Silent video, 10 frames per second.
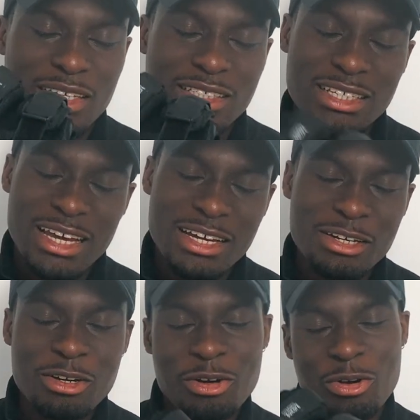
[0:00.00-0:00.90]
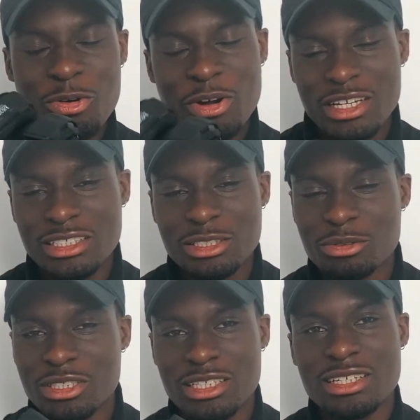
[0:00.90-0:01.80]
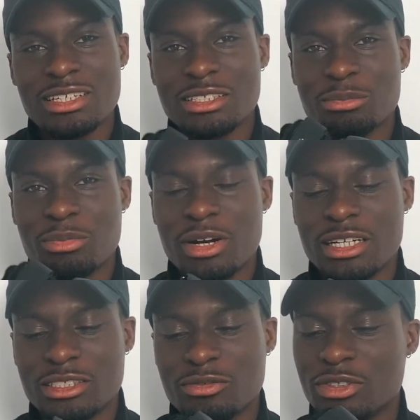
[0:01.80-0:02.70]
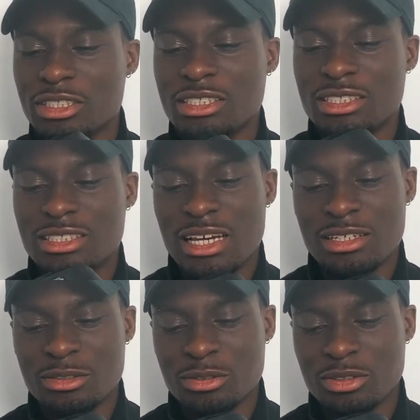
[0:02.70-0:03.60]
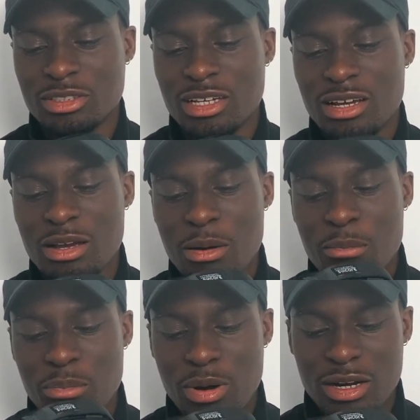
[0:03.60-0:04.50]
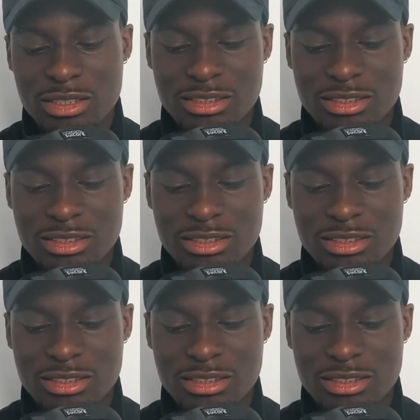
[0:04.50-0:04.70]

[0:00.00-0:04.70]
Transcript: Yeah, crazy ridiculous price for these sandals, but